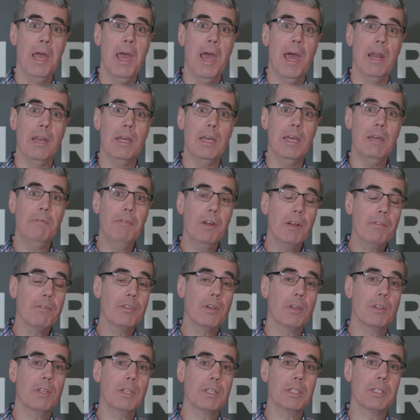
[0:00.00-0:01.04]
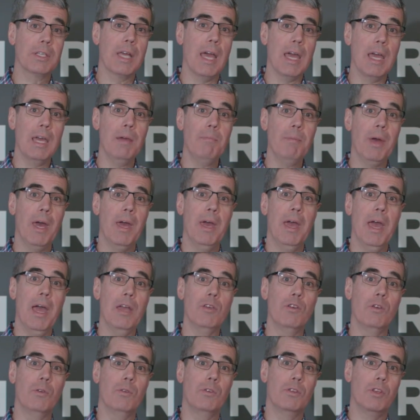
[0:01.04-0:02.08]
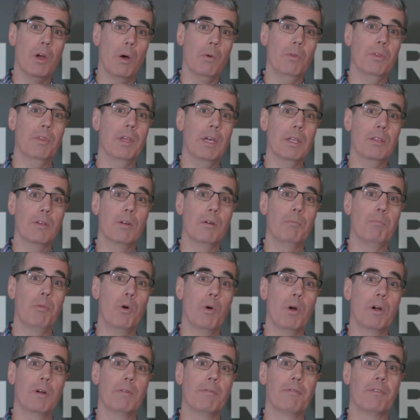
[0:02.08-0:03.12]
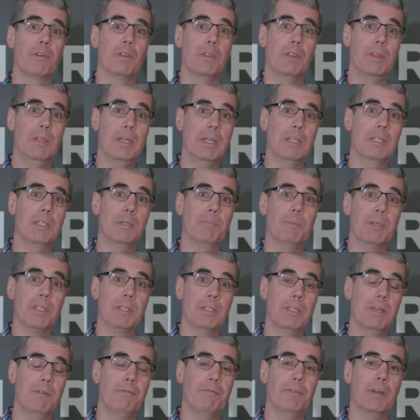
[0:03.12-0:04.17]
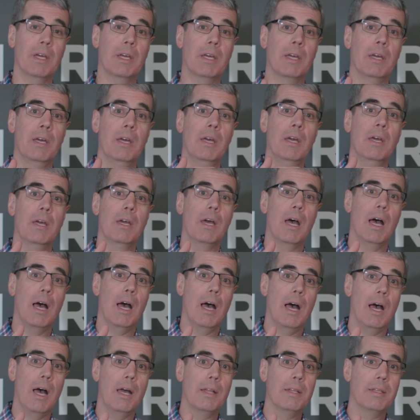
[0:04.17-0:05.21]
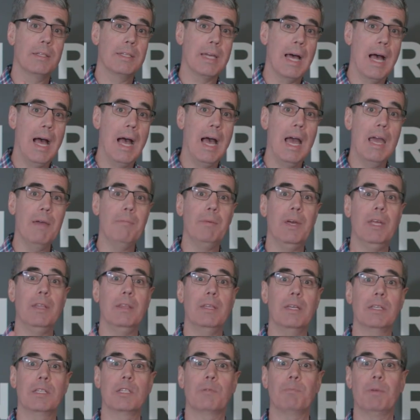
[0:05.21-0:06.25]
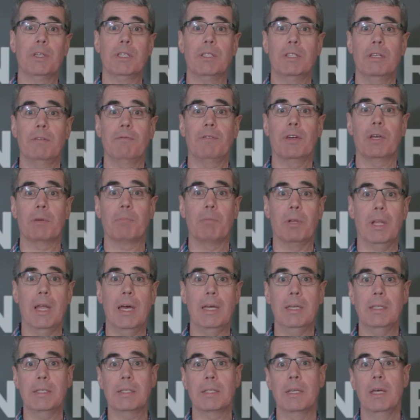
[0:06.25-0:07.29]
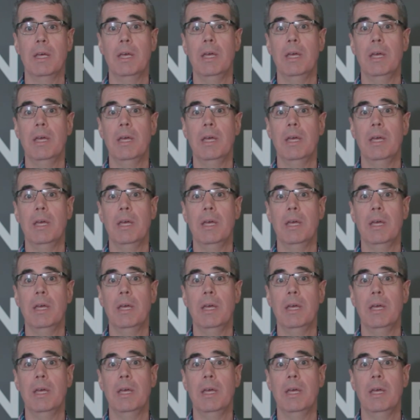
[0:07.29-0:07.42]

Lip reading: And even if they're the same and you don't think they're important for this specific time in this specific place,